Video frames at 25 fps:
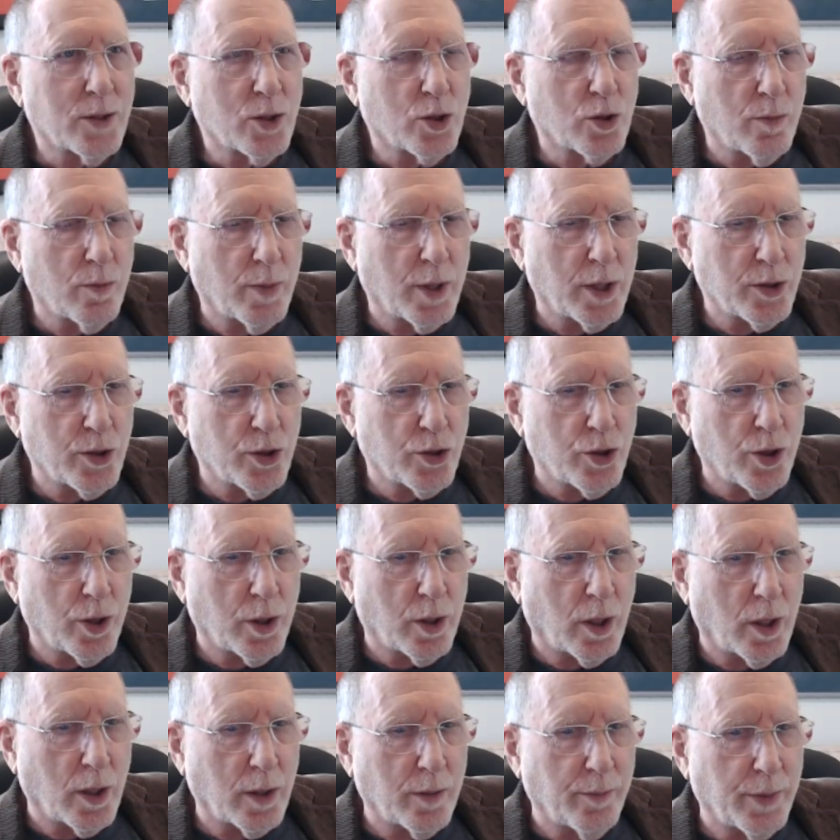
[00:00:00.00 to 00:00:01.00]
so much
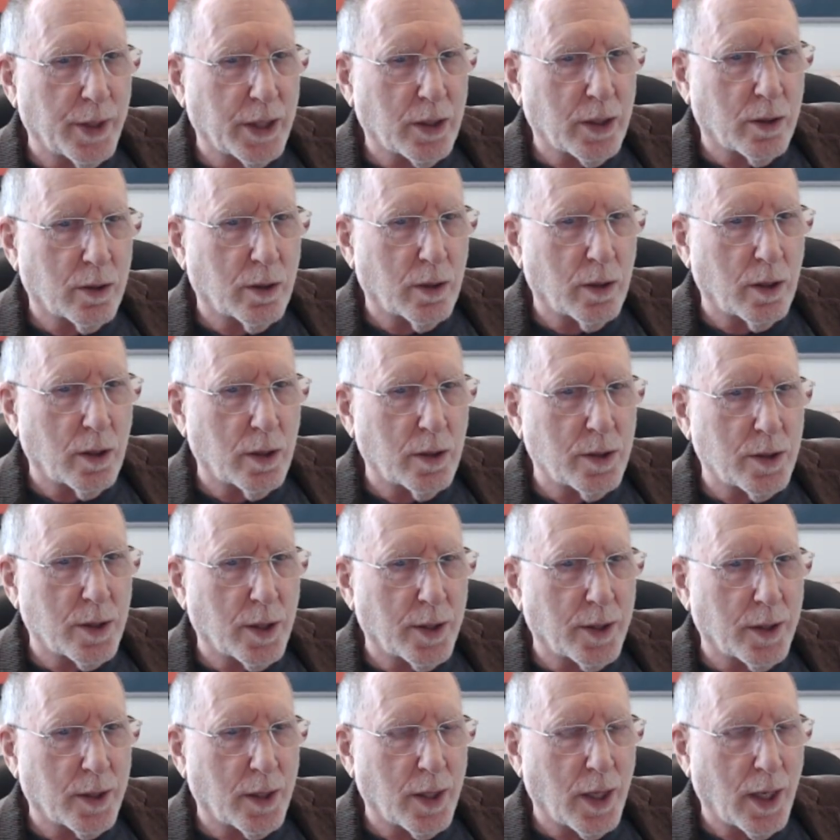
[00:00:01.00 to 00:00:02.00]
John, because
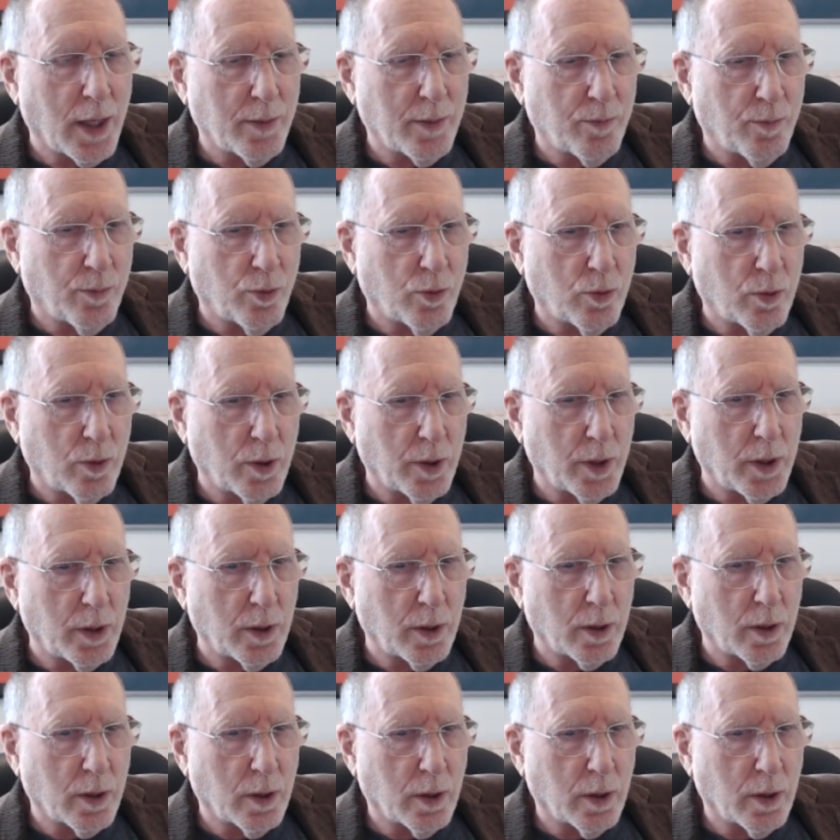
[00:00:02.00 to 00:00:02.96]
at that point,